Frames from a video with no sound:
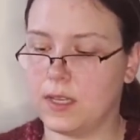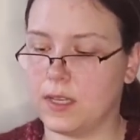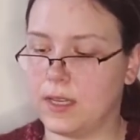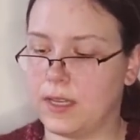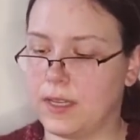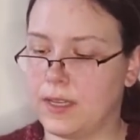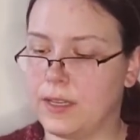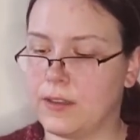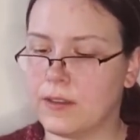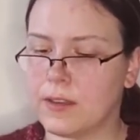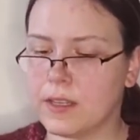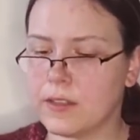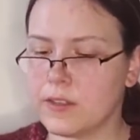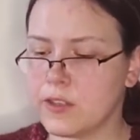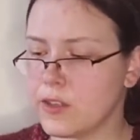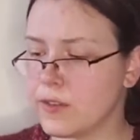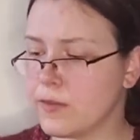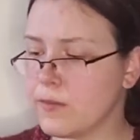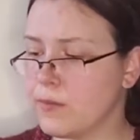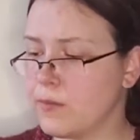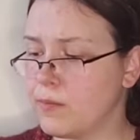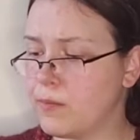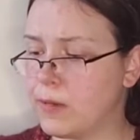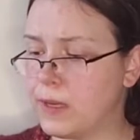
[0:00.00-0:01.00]
You can
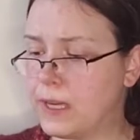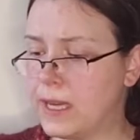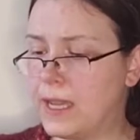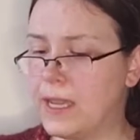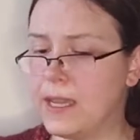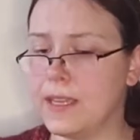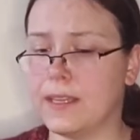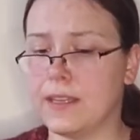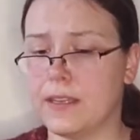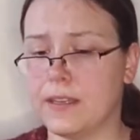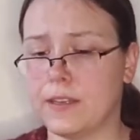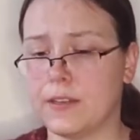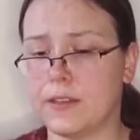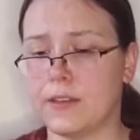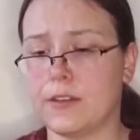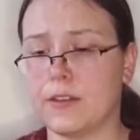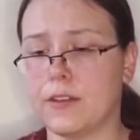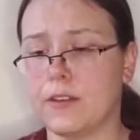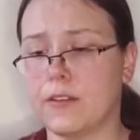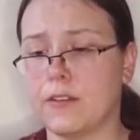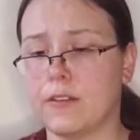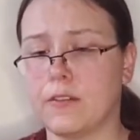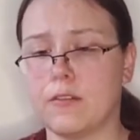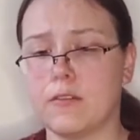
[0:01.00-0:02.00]
just ply it
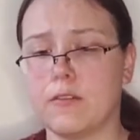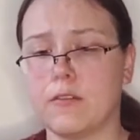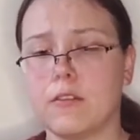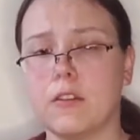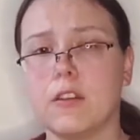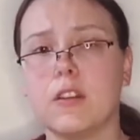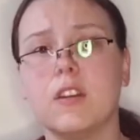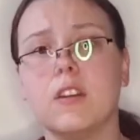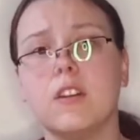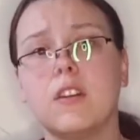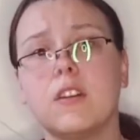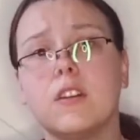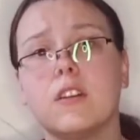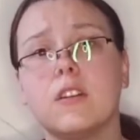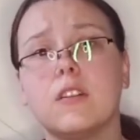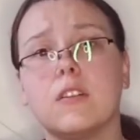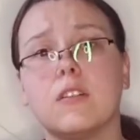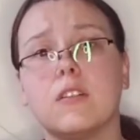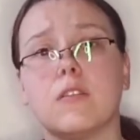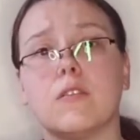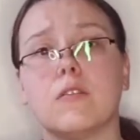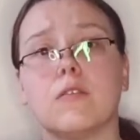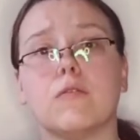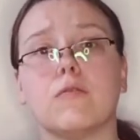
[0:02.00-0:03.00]

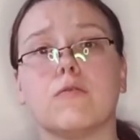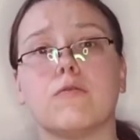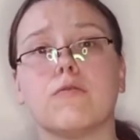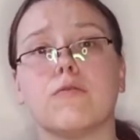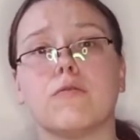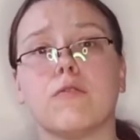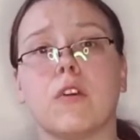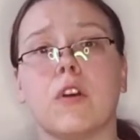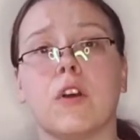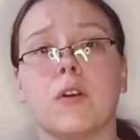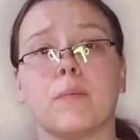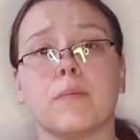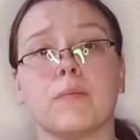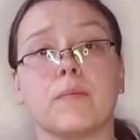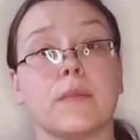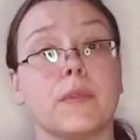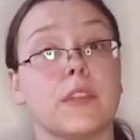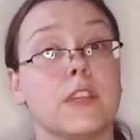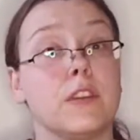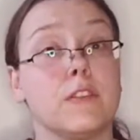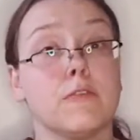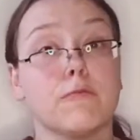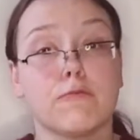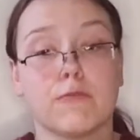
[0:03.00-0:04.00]
from
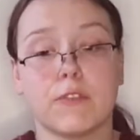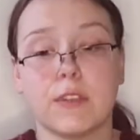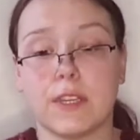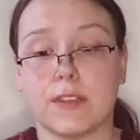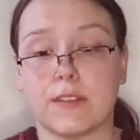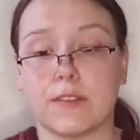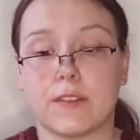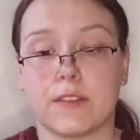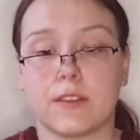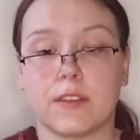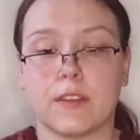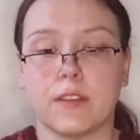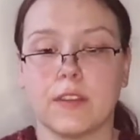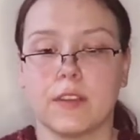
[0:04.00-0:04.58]
your wrist.